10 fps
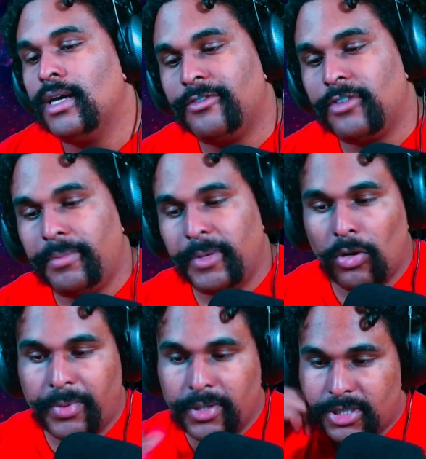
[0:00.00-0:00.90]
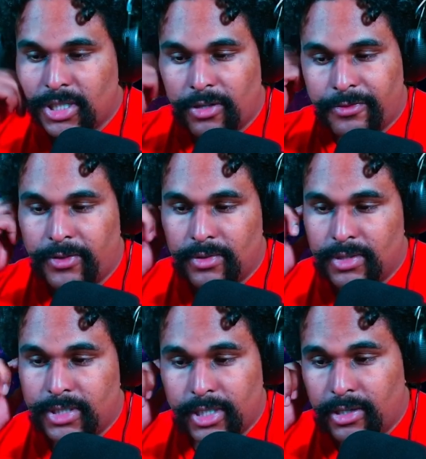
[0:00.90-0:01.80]
Flipping open her cell phone,
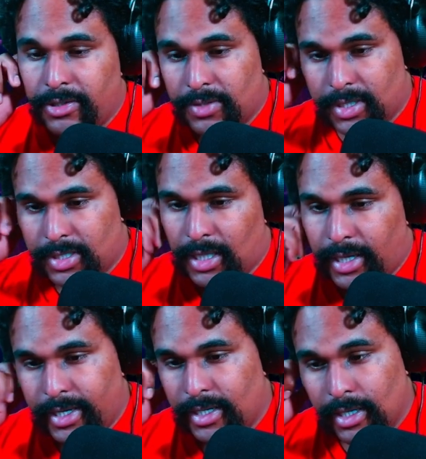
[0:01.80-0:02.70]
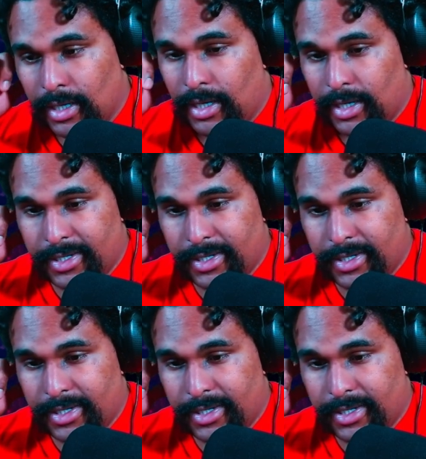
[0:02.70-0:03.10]
Sarah used as a light and